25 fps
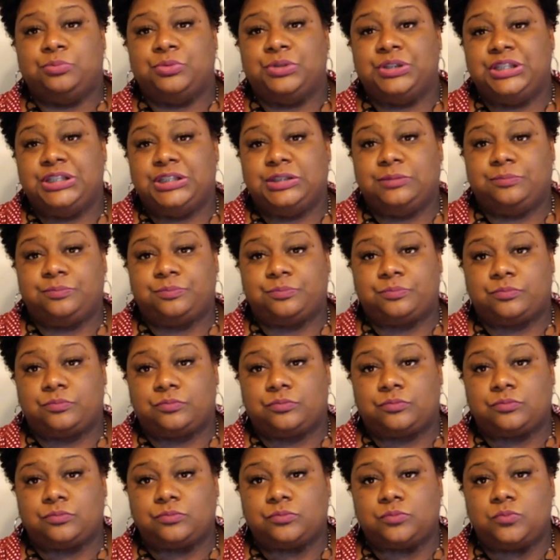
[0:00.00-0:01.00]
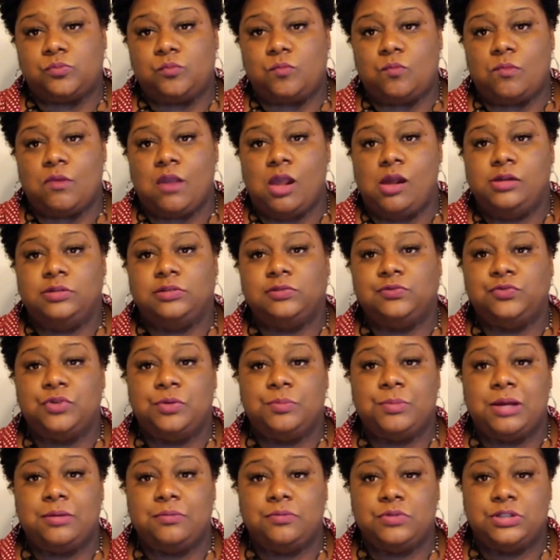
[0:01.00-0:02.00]
bread
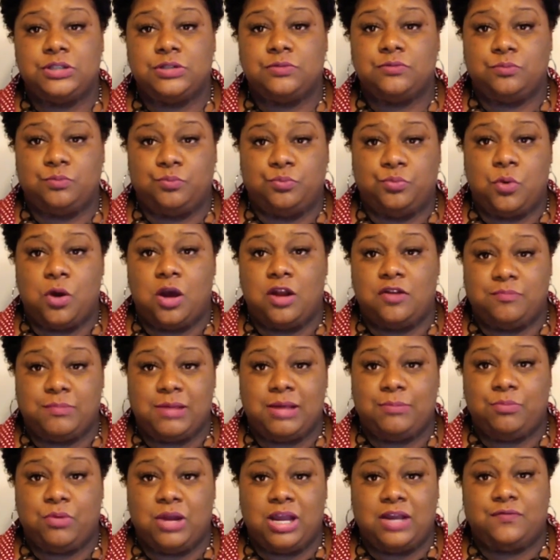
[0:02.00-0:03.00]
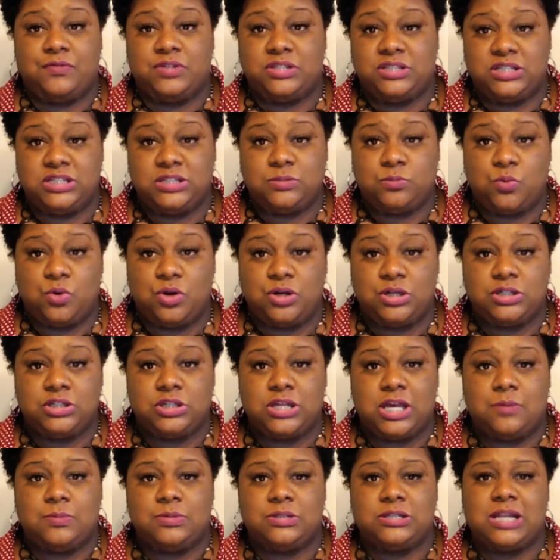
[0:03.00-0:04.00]
for my part of my breakfast this morning,
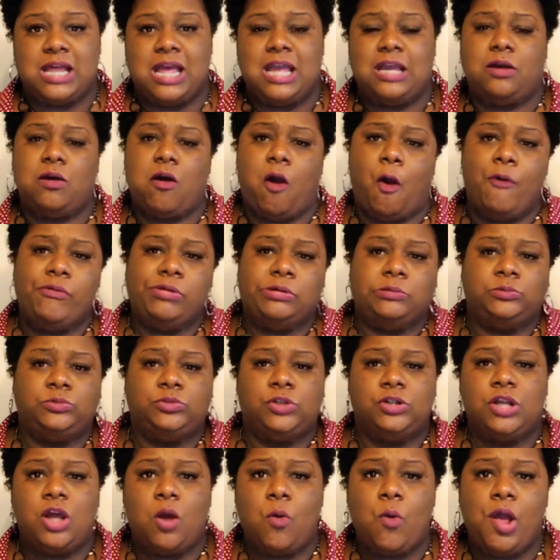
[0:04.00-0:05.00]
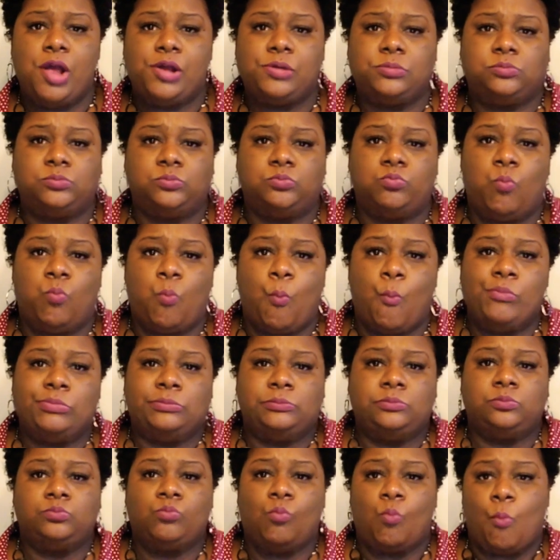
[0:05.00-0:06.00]
so I was like, you know what?
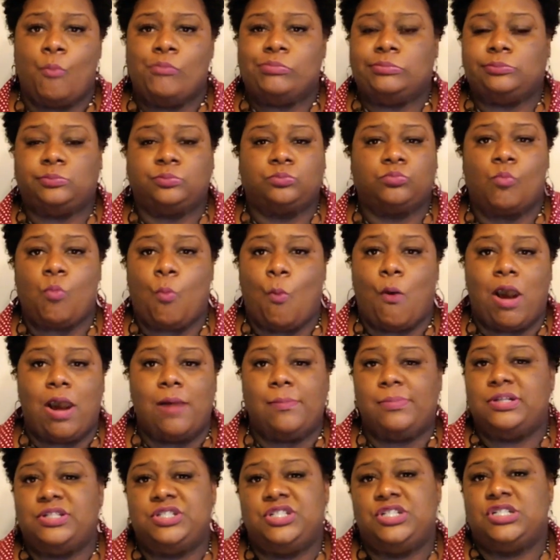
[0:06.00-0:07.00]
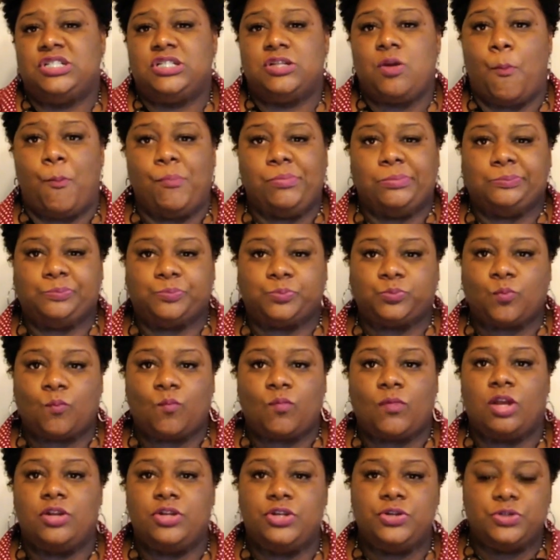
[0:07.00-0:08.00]
I'm gonna just
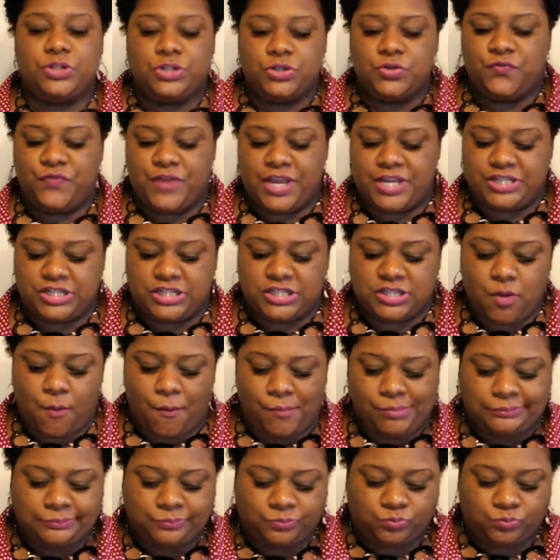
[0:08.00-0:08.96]
do 2 veggies.